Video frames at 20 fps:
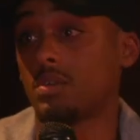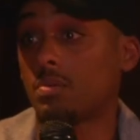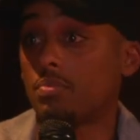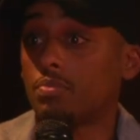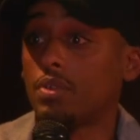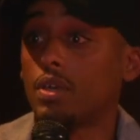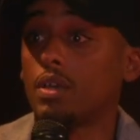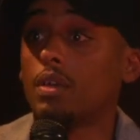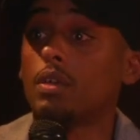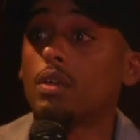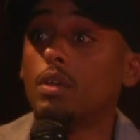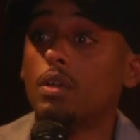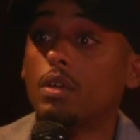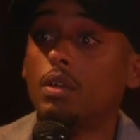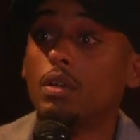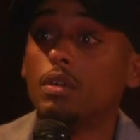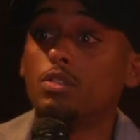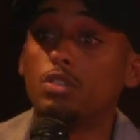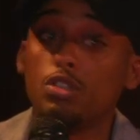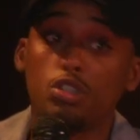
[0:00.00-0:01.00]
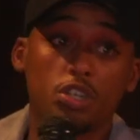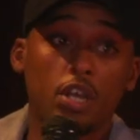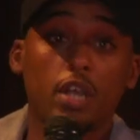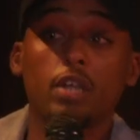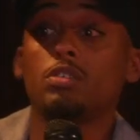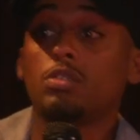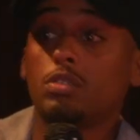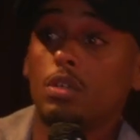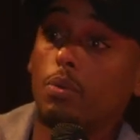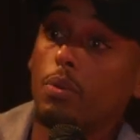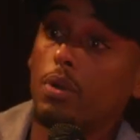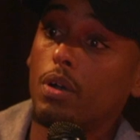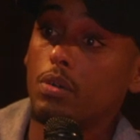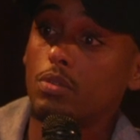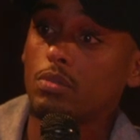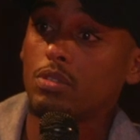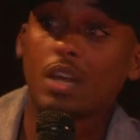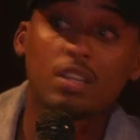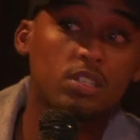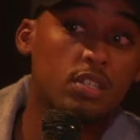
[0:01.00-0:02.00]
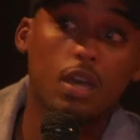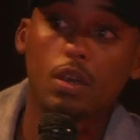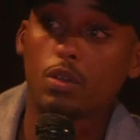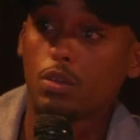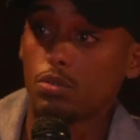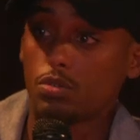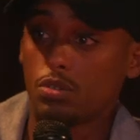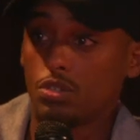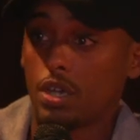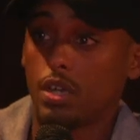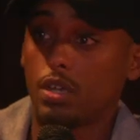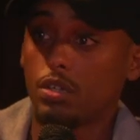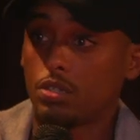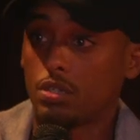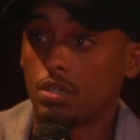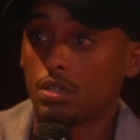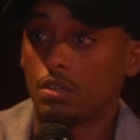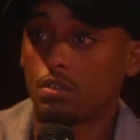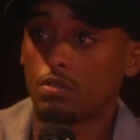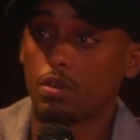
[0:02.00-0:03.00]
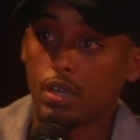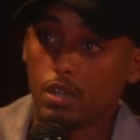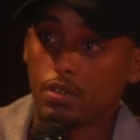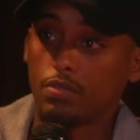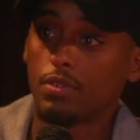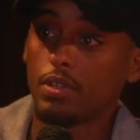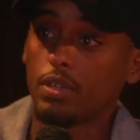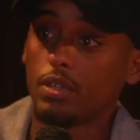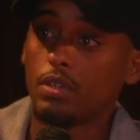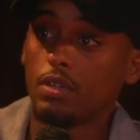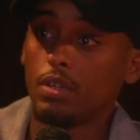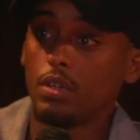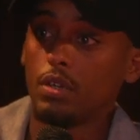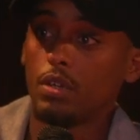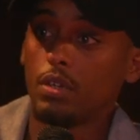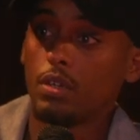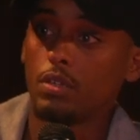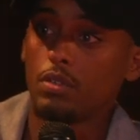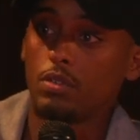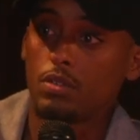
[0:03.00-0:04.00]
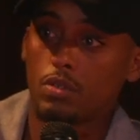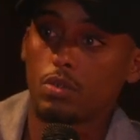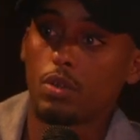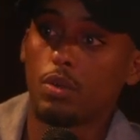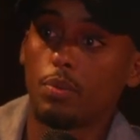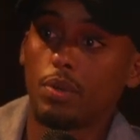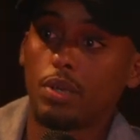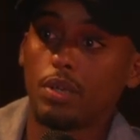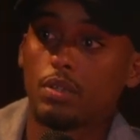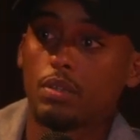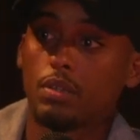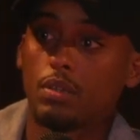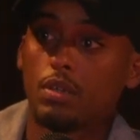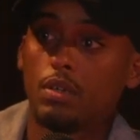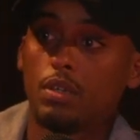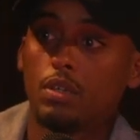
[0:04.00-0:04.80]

something to change the world. That's how you'll change it creatively. Do you see what I mean?